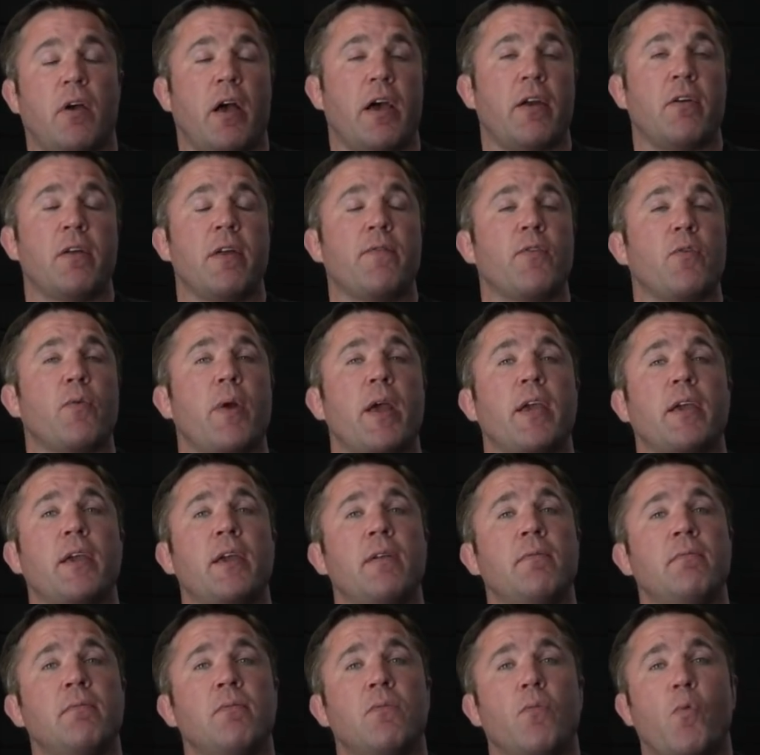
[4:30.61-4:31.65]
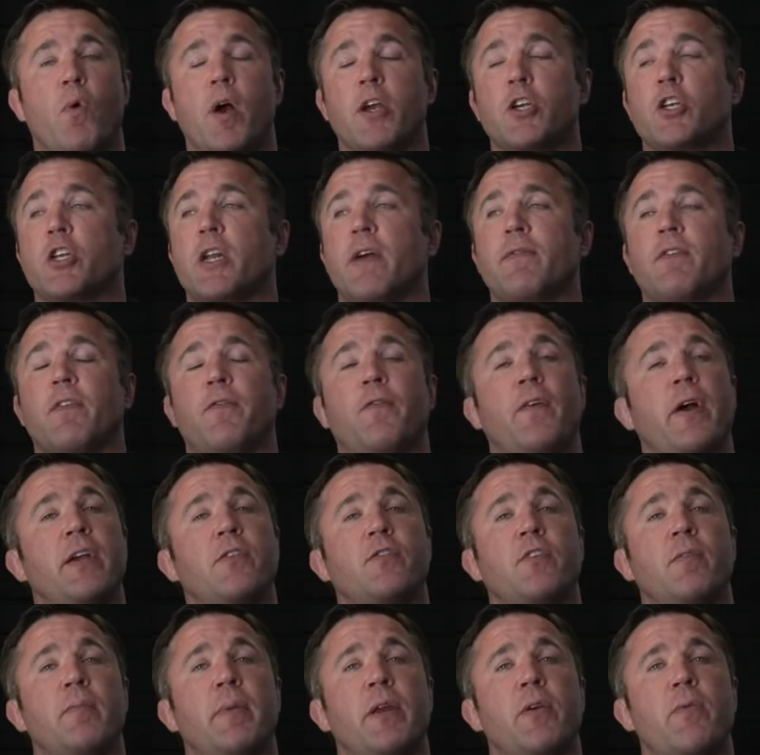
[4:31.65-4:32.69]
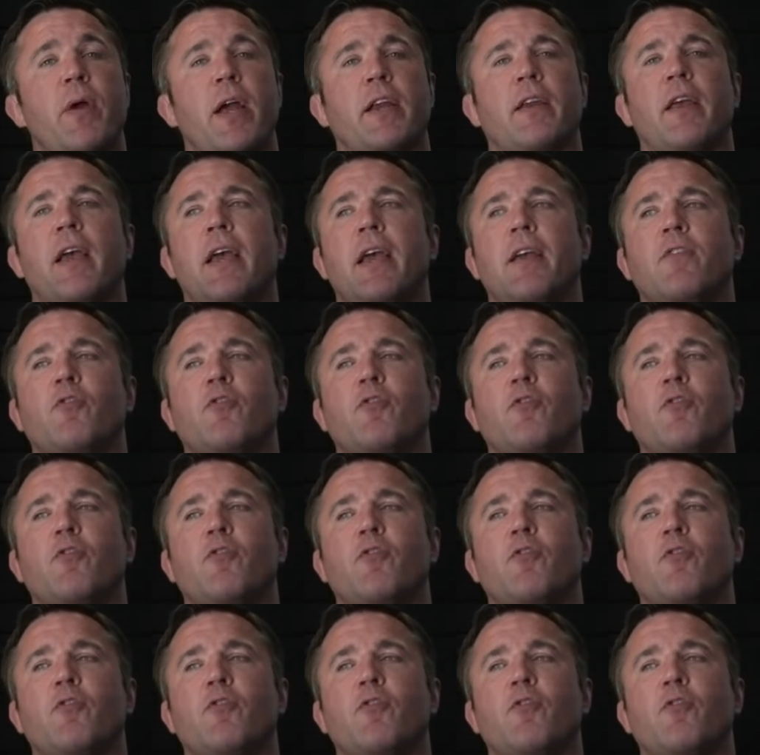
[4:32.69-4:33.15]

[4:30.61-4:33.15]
I don't have a ranking. Why should I have to fight somebody ranked?